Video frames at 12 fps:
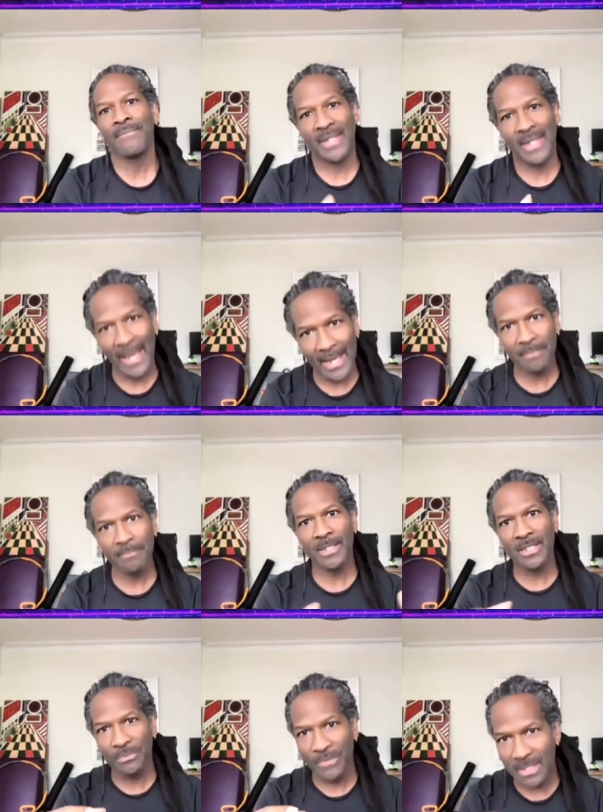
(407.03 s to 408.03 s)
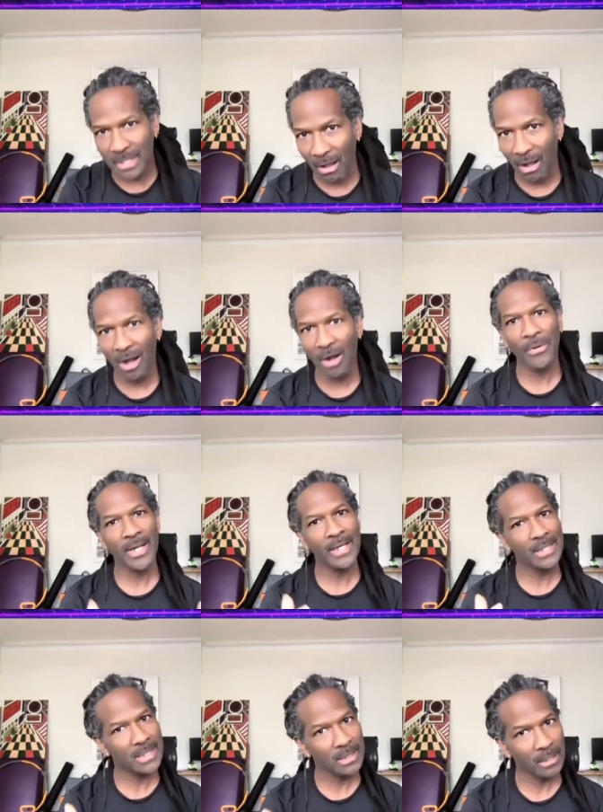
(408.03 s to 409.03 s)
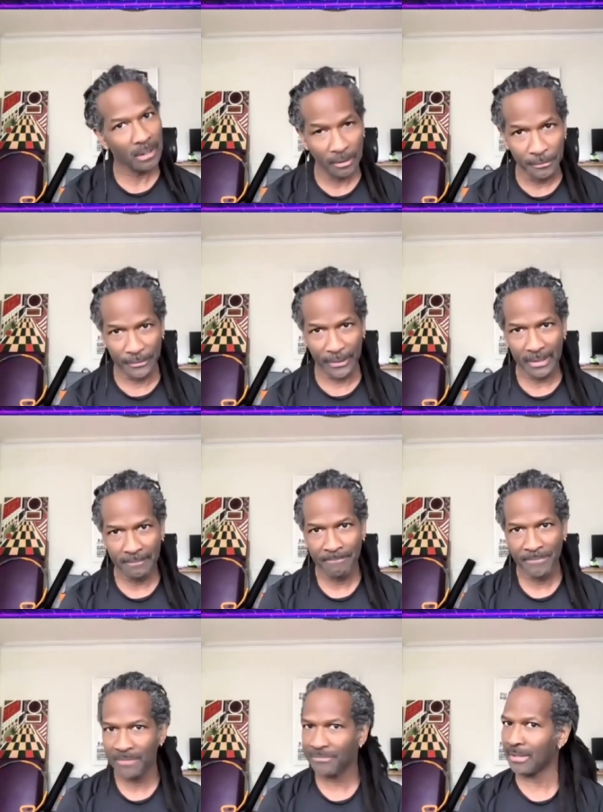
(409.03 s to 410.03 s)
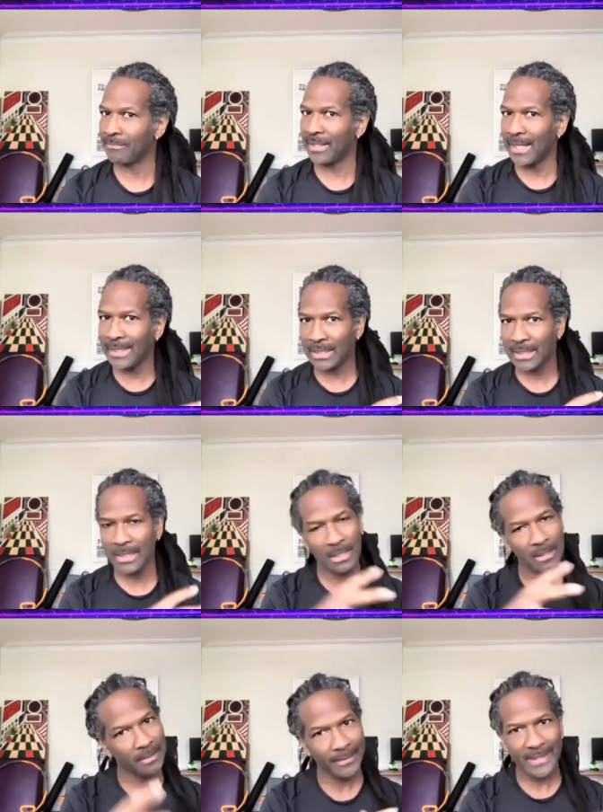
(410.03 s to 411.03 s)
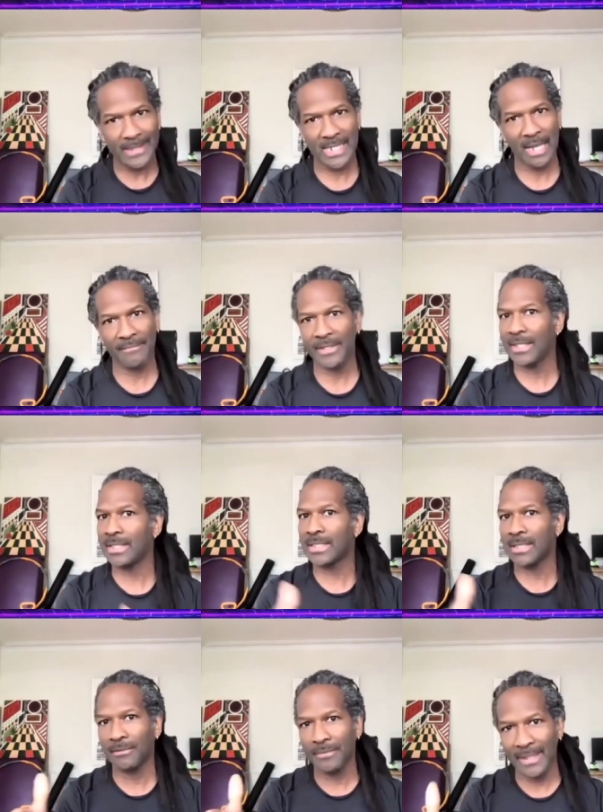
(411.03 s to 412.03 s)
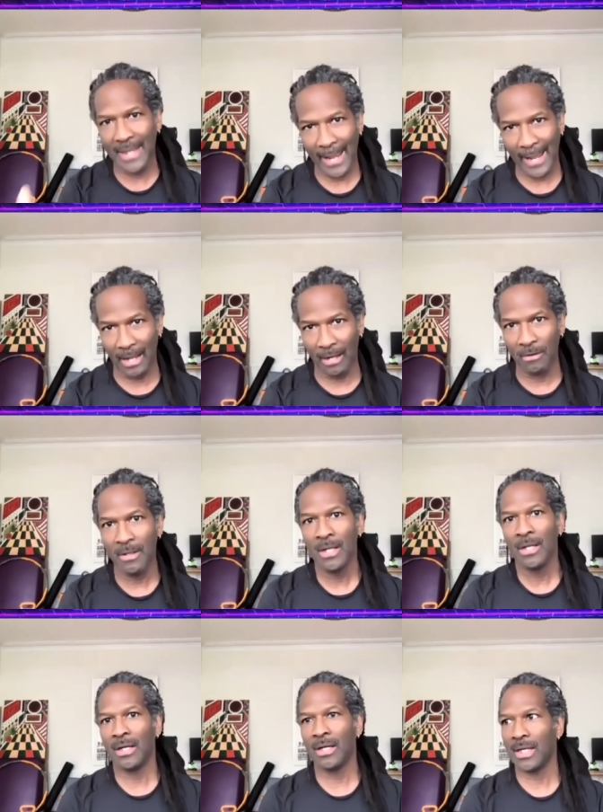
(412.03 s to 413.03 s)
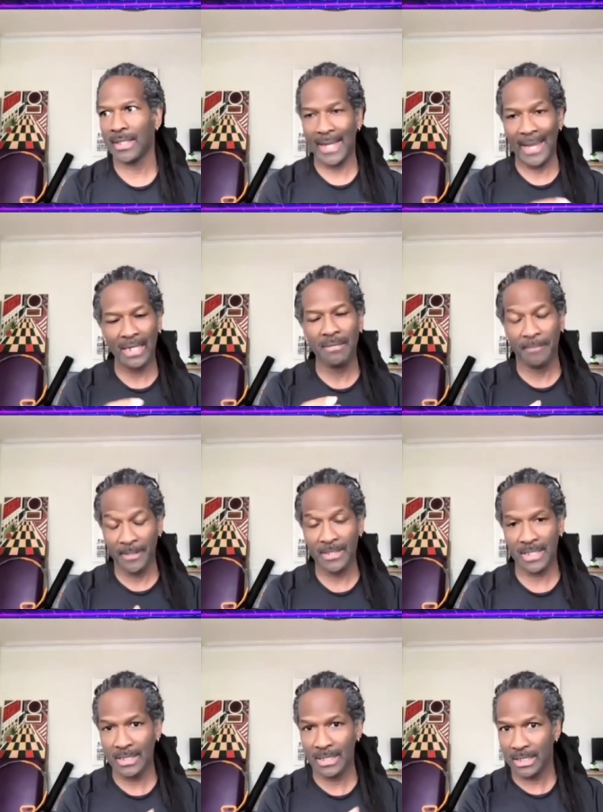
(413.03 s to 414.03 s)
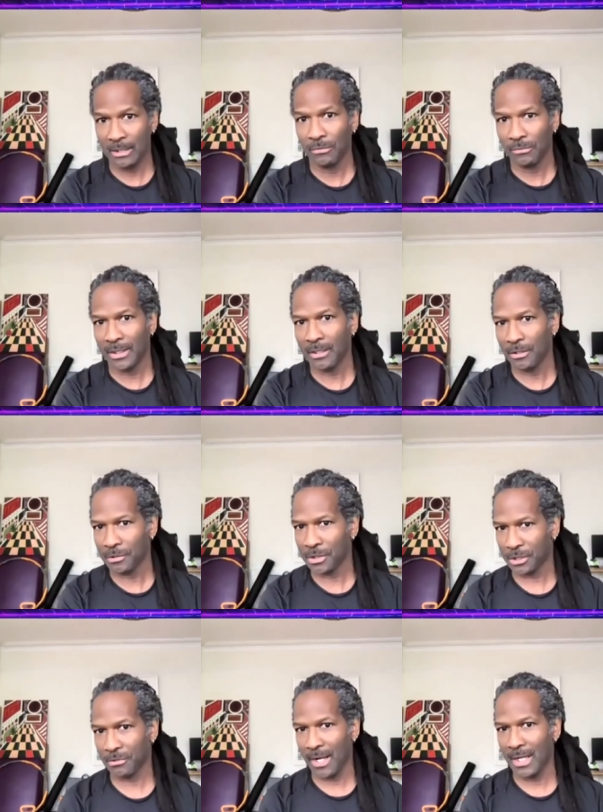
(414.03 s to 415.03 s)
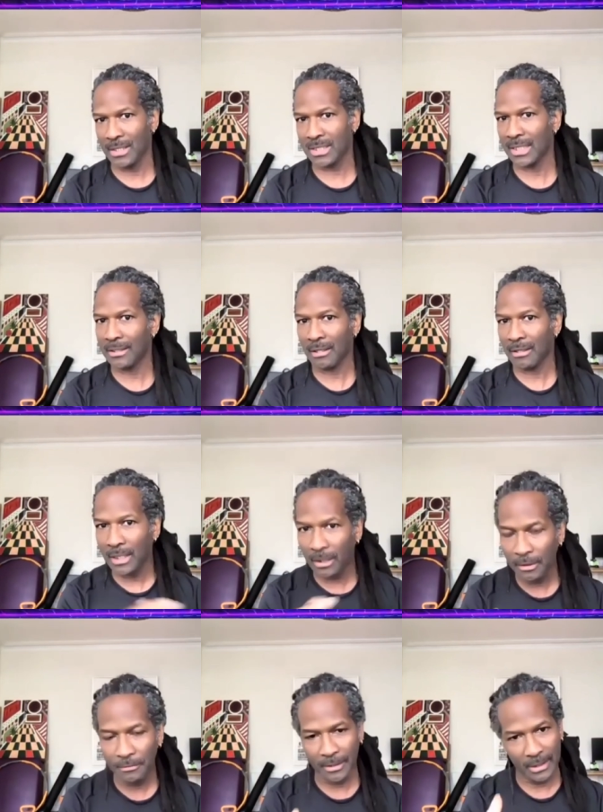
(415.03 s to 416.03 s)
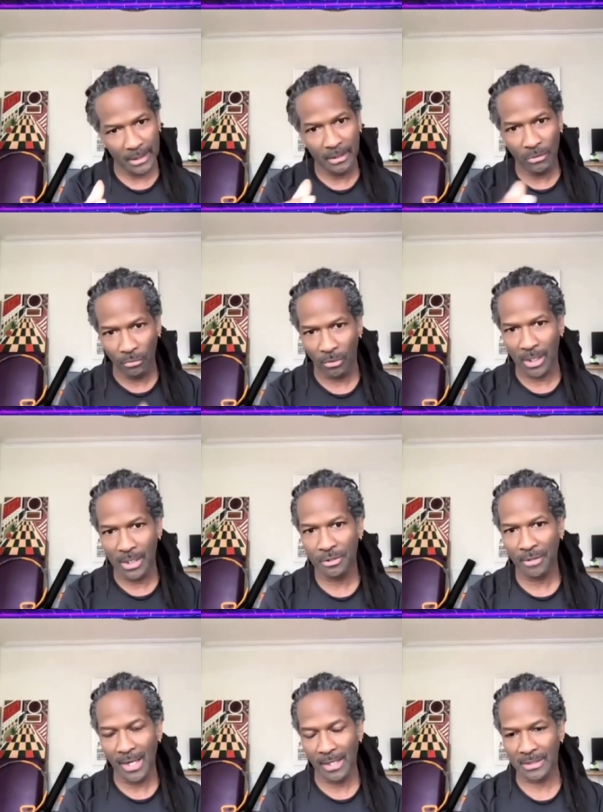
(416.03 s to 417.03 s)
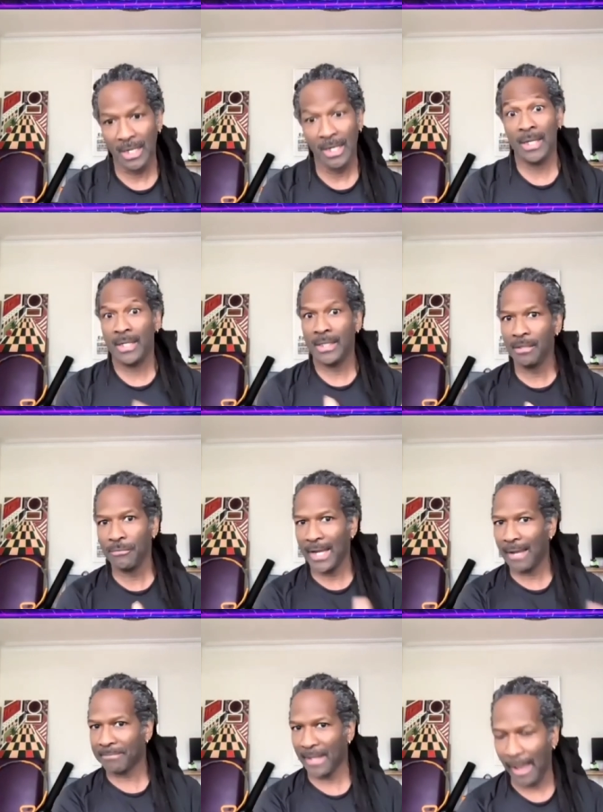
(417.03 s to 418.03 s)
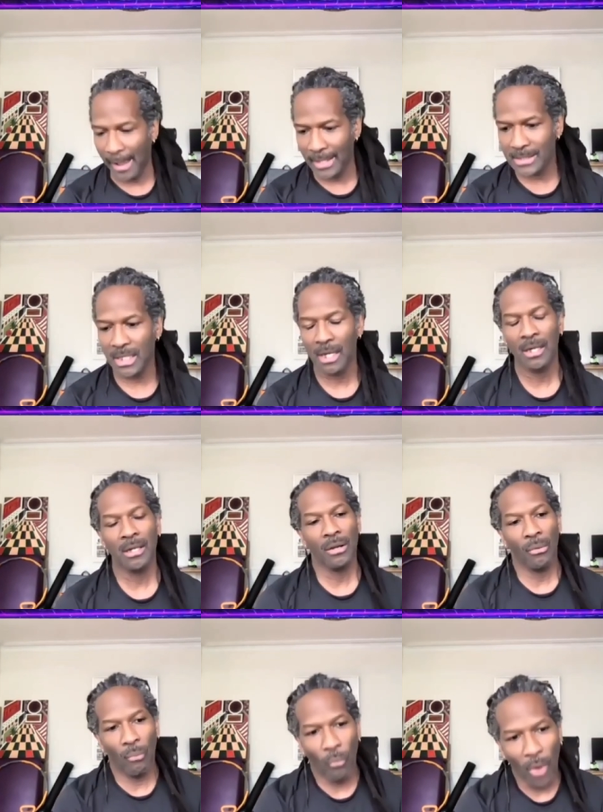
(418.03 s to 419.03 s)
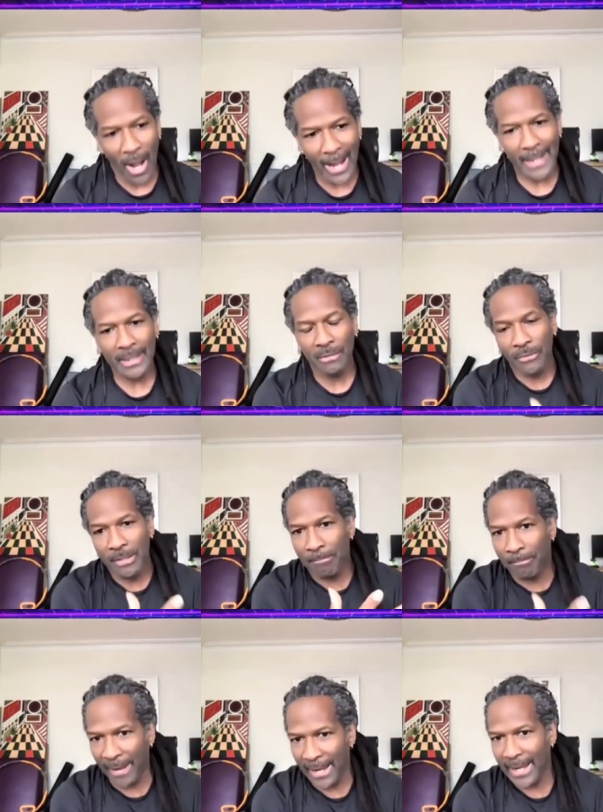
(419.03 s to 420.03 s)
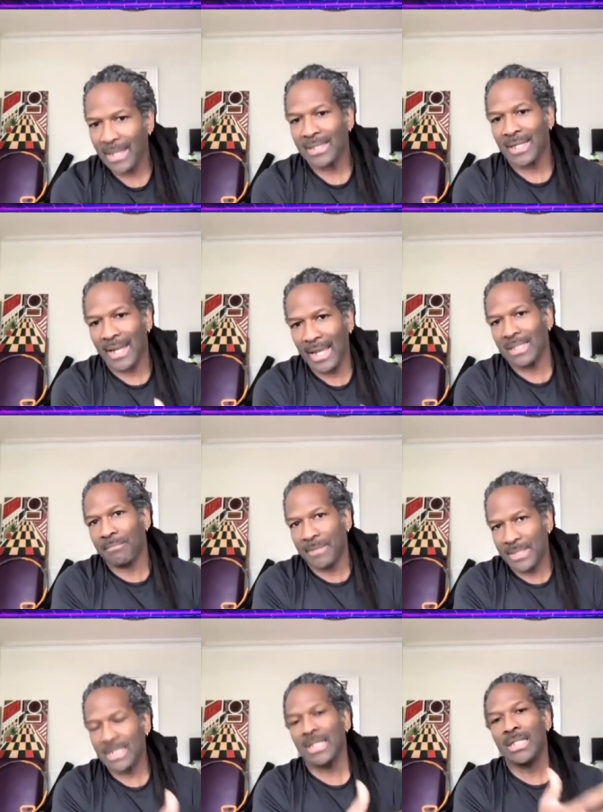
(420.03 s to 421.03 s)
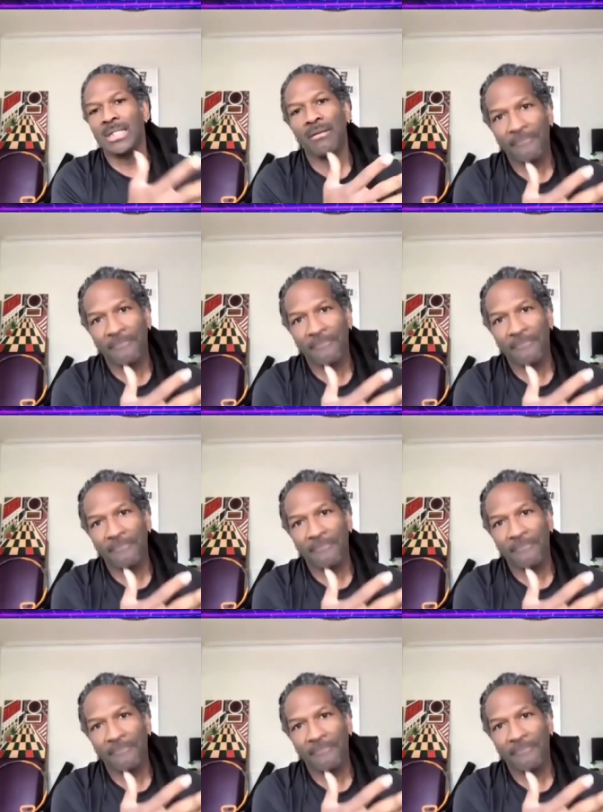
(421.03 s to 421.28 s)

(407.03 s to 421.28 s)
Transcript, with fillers: Cannabis was always included from 1937 until now. Uh, cannabis is still one of those drugs that are included in the war on drugs. And then we have to ask why do we ban cannabis in the